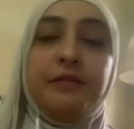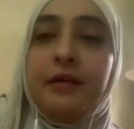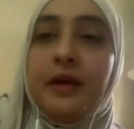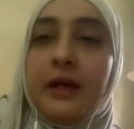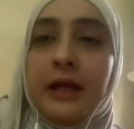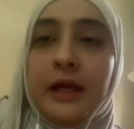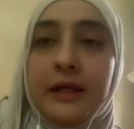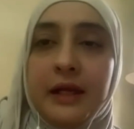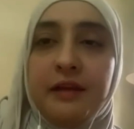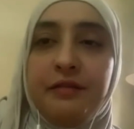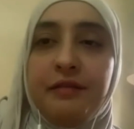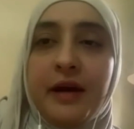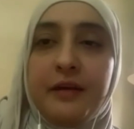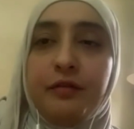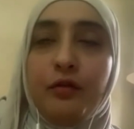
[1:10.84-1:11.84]
I fear that
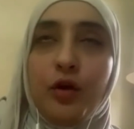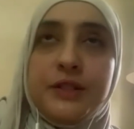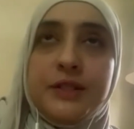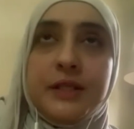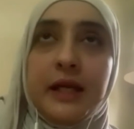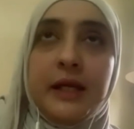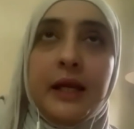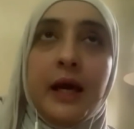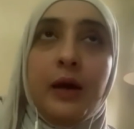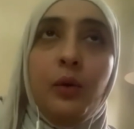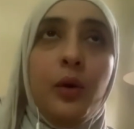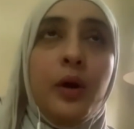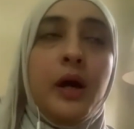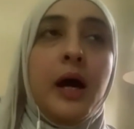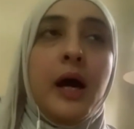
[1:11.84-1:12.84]
if I fall sick
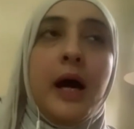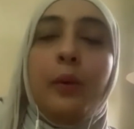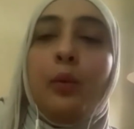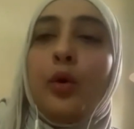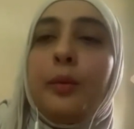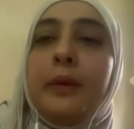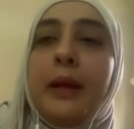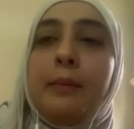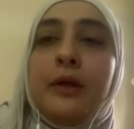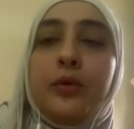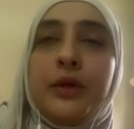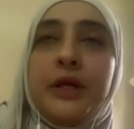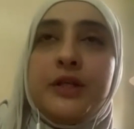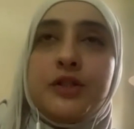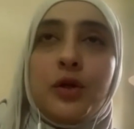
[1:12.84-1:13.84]
now, I won't be able
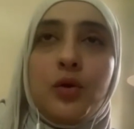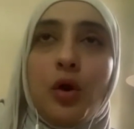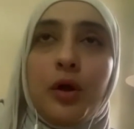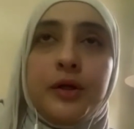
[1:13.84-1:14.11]
to reach a